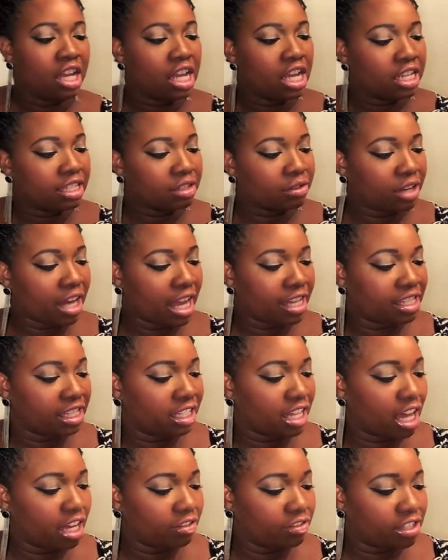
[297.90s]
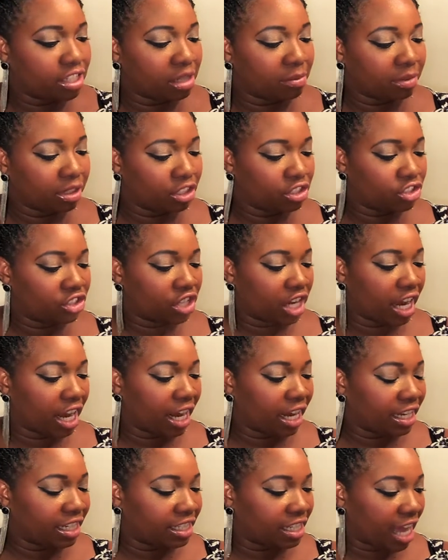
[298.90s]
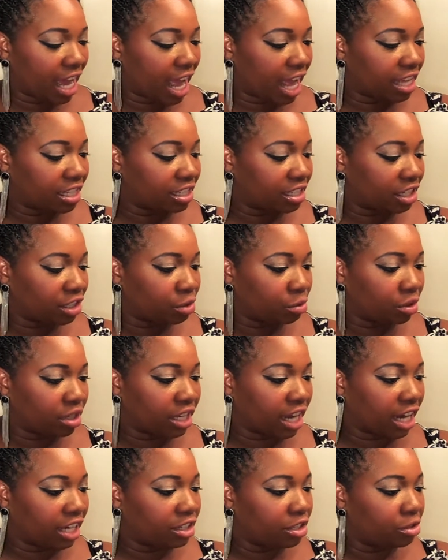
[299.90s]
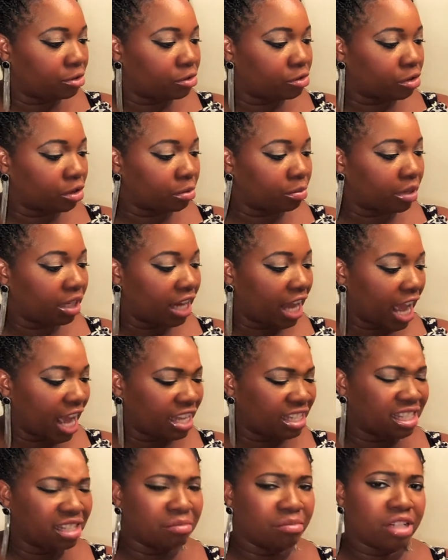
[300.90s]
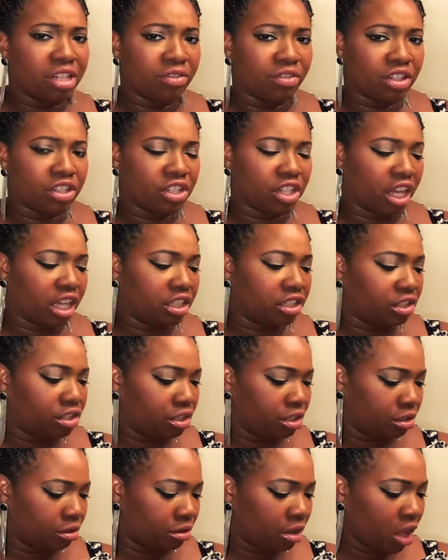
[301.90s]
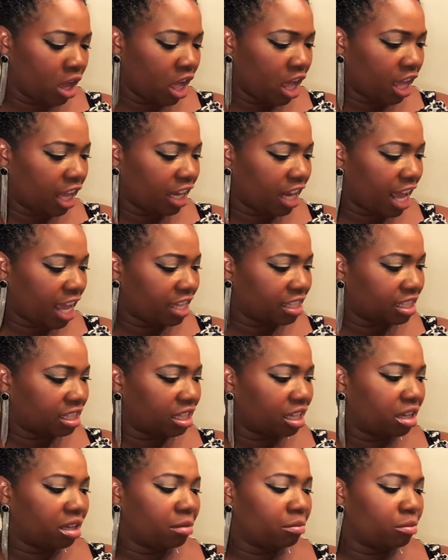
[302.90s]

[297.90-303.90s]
So it has a lot of similar shades as the 28 Neutral, but it has some different shades too. It has some